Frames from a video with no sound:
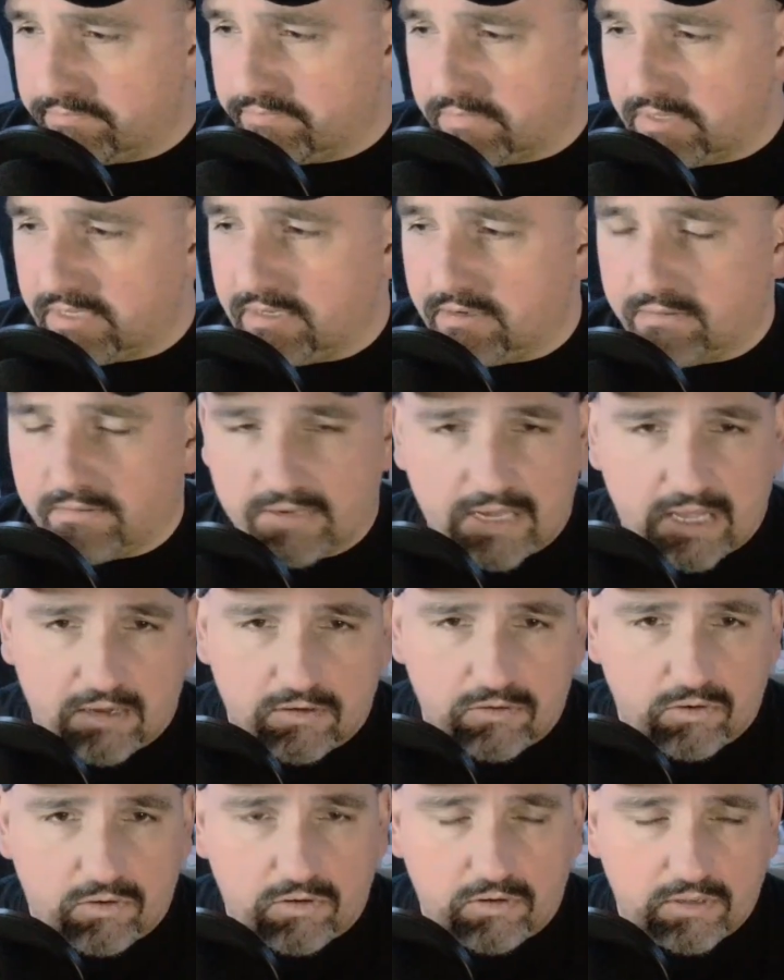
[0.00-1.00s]
you know,
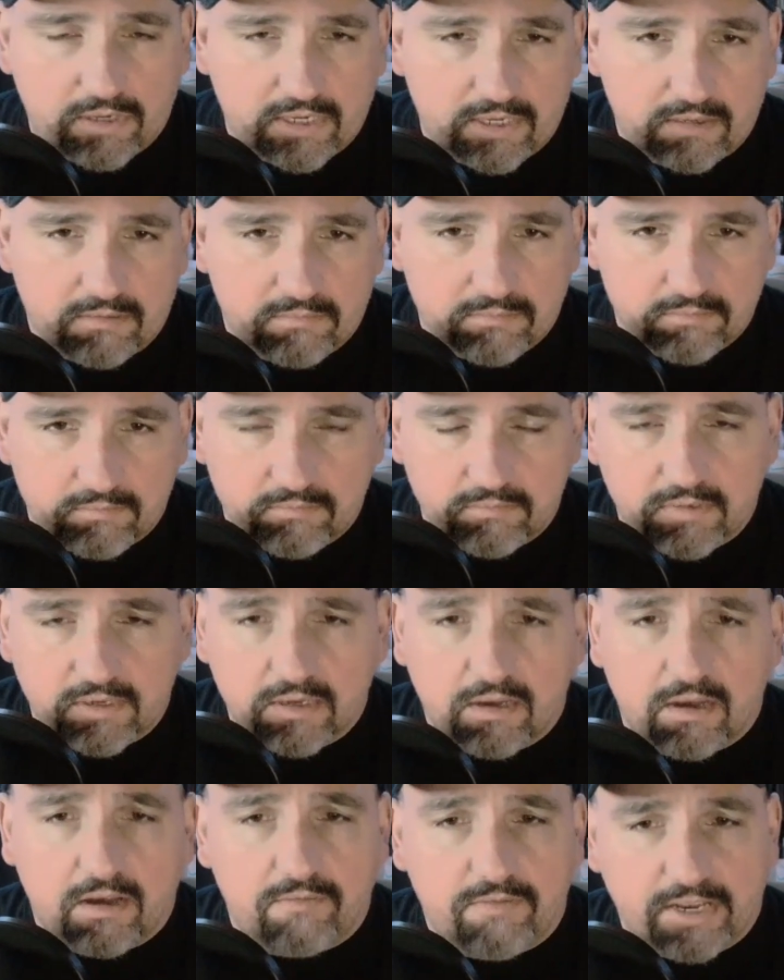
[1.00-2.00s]
alcoholic, and
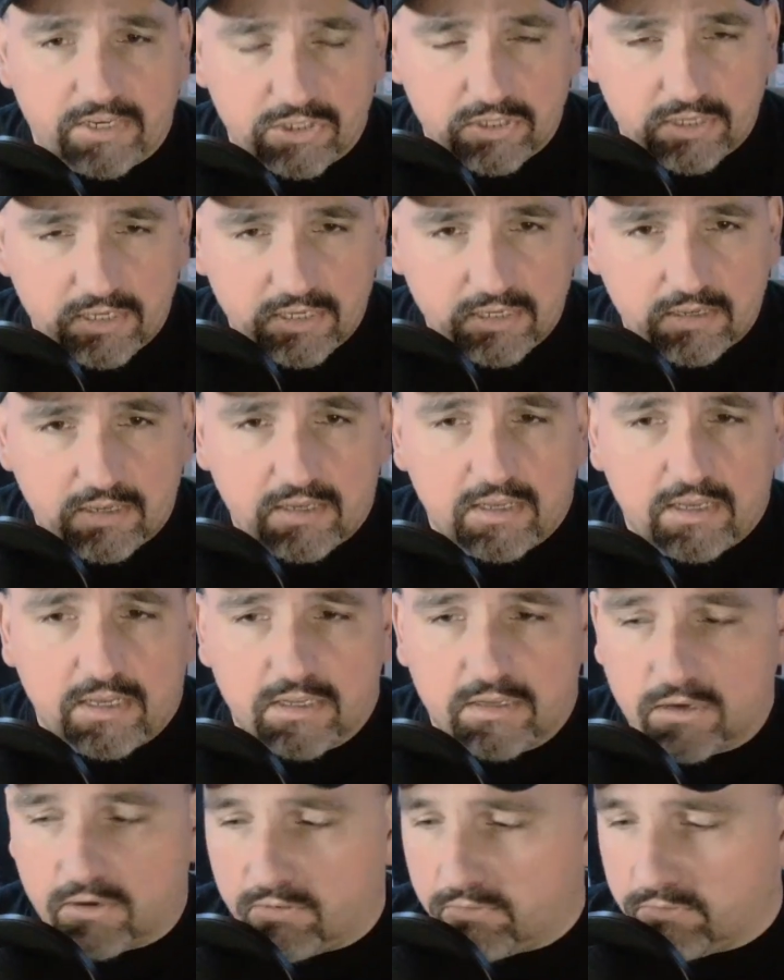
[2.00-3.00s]
eventually he
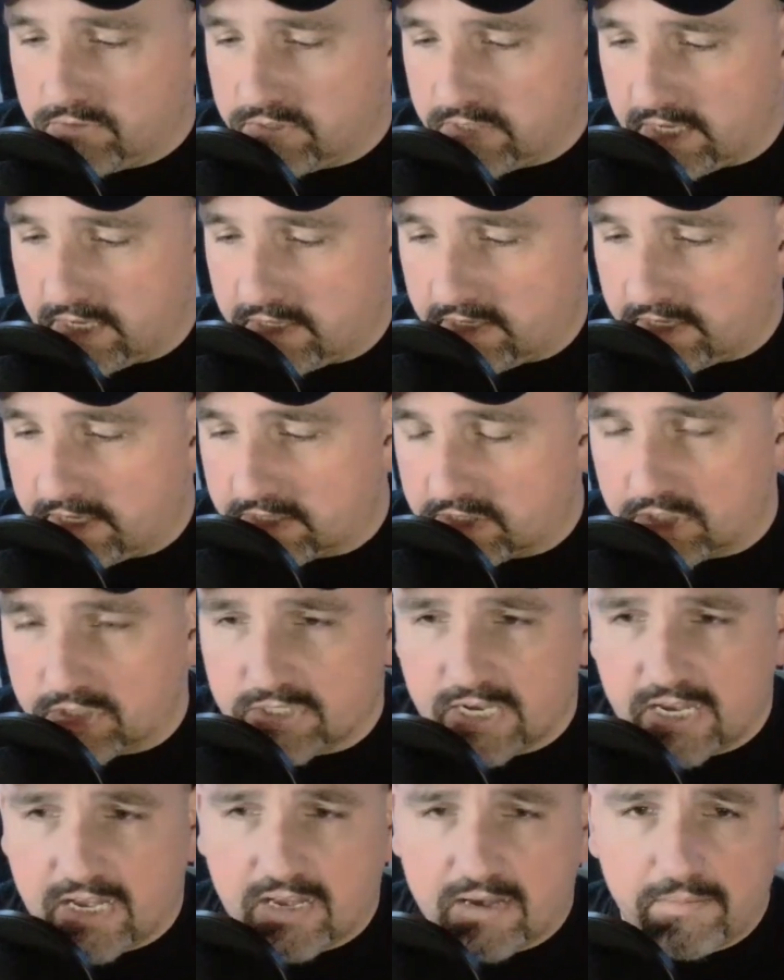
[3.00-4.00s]
goes and he gets a
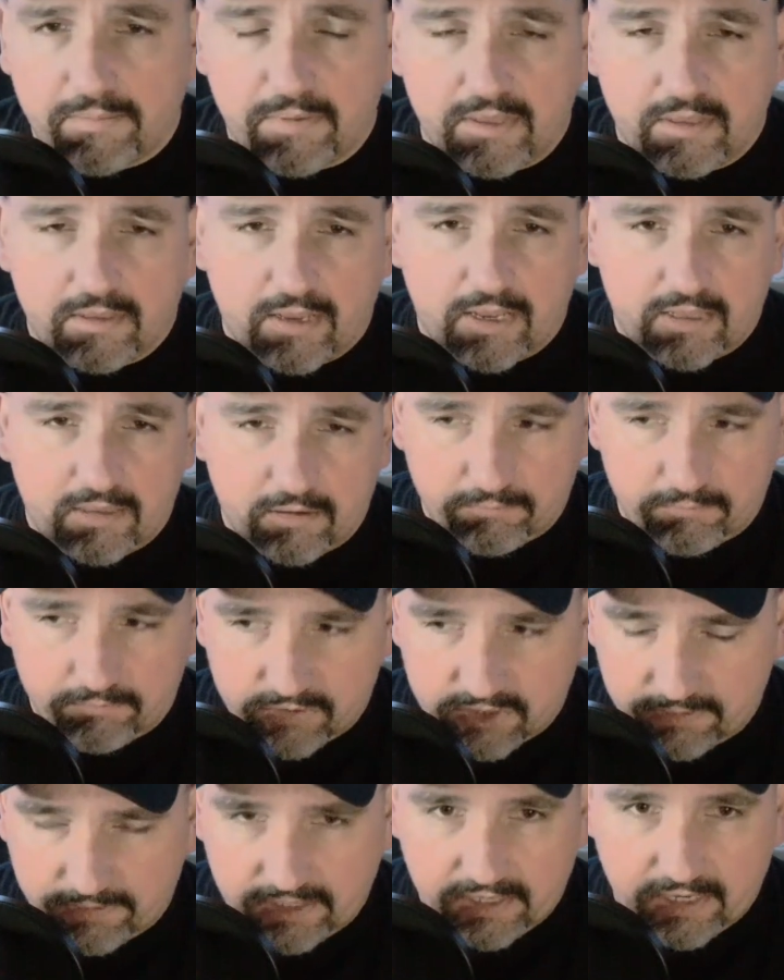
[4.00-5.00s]
job, and and
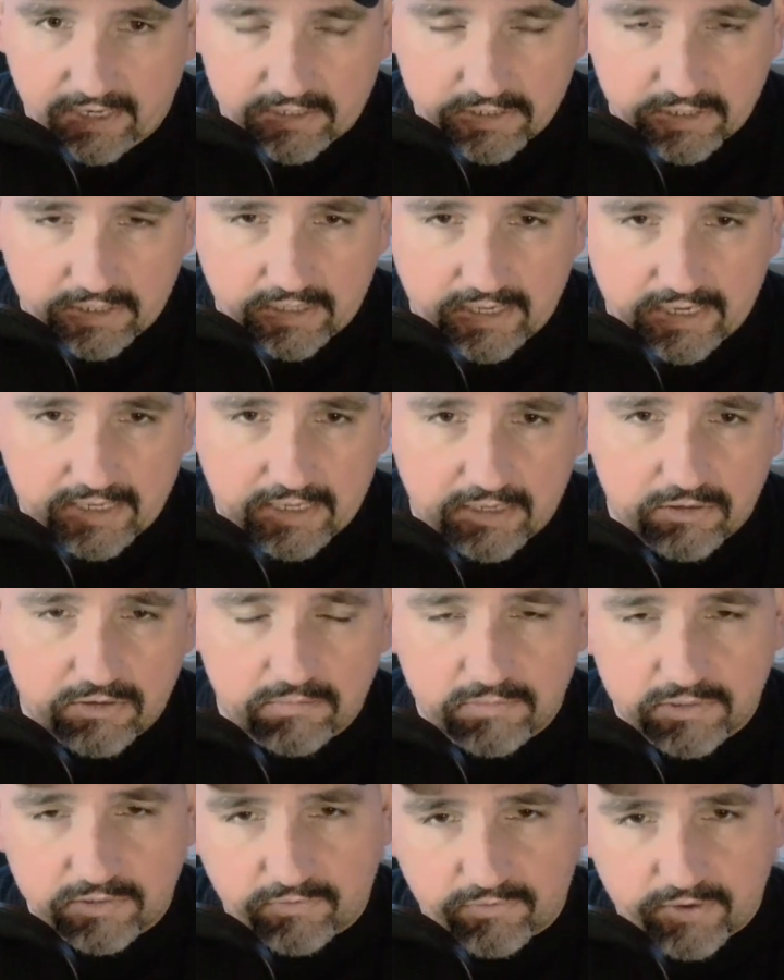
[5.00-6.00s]
somebody takes a liking to
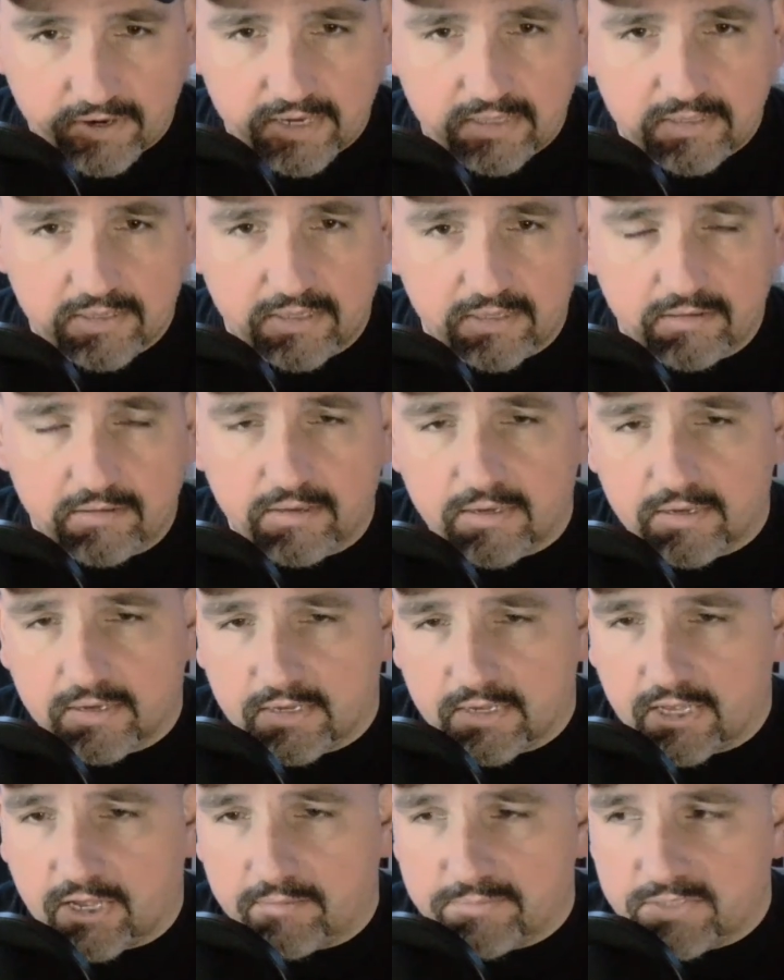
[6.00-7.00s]
him, his friend, and
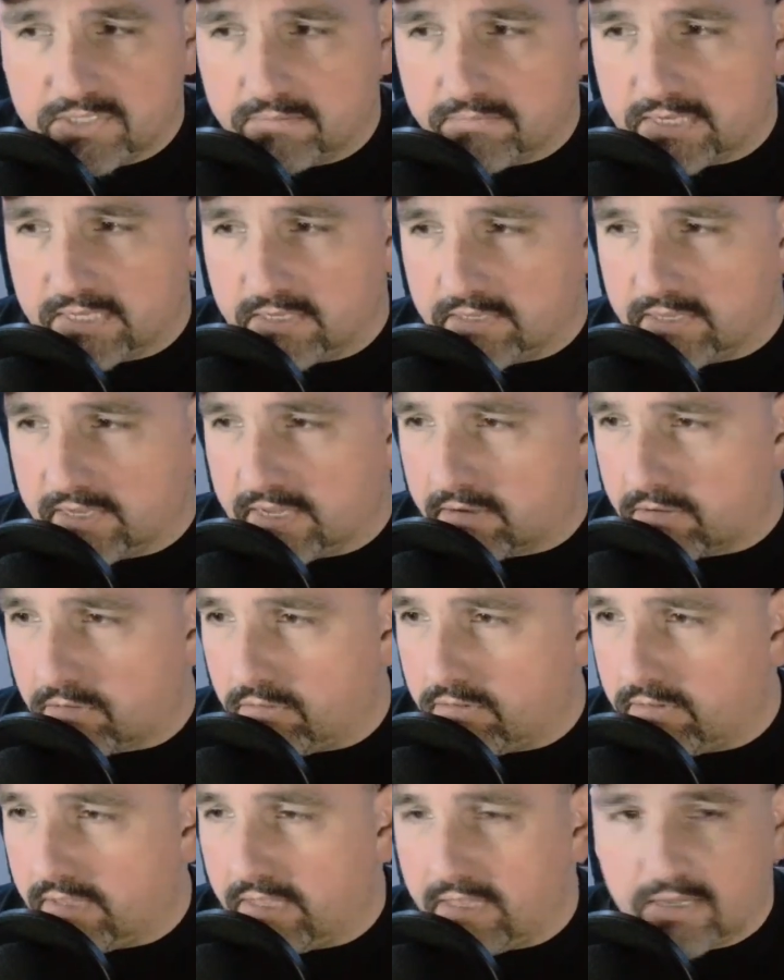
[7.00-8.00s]
helps him get into
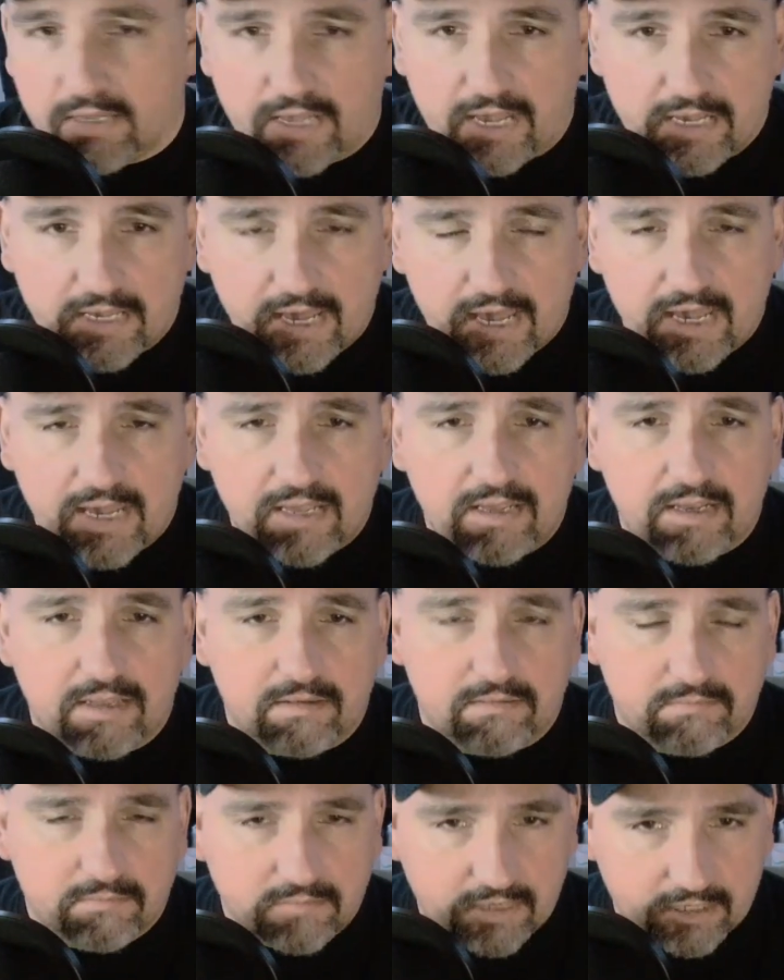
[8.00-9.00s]
alcohol, uh, AA,
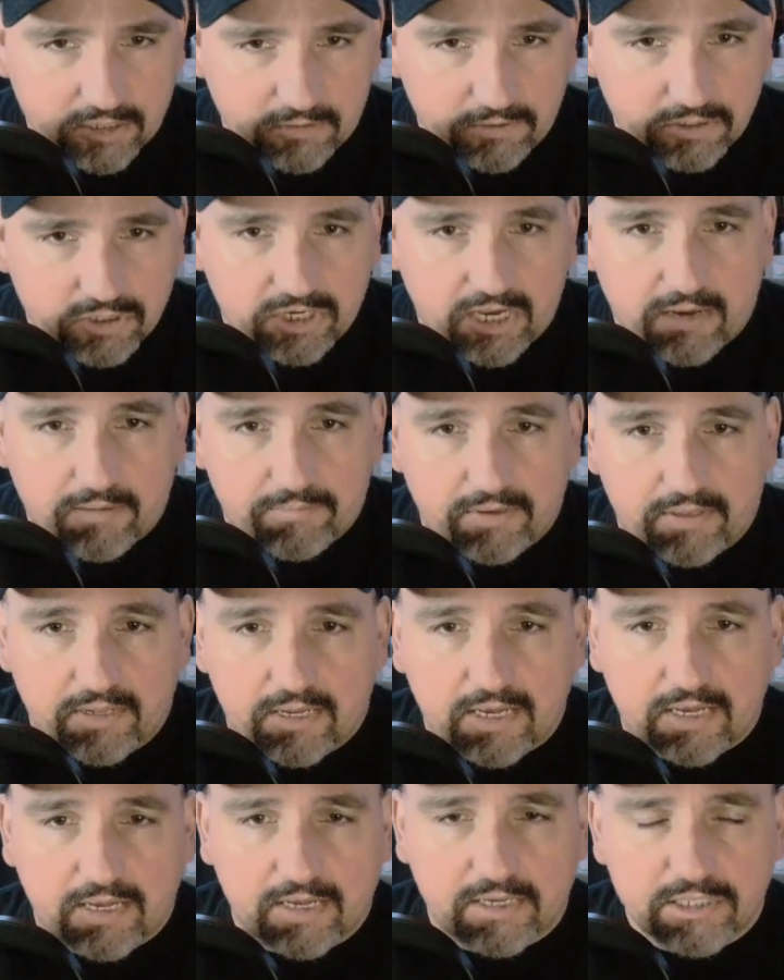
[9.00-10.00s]
and gets him a job at a
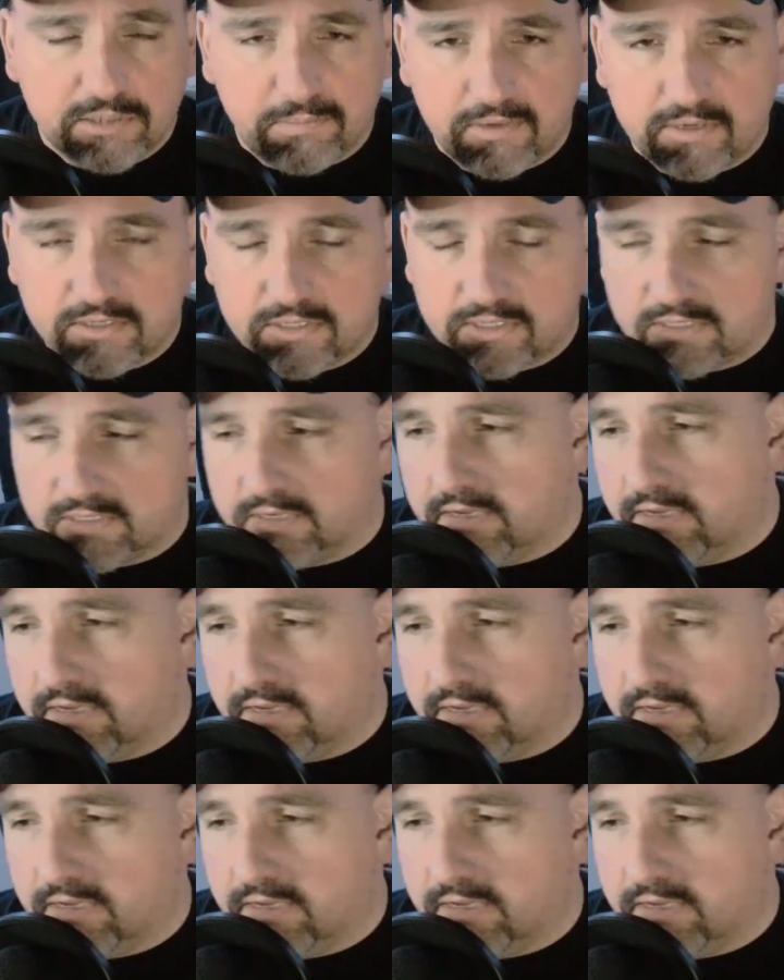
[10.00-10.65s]
hospice,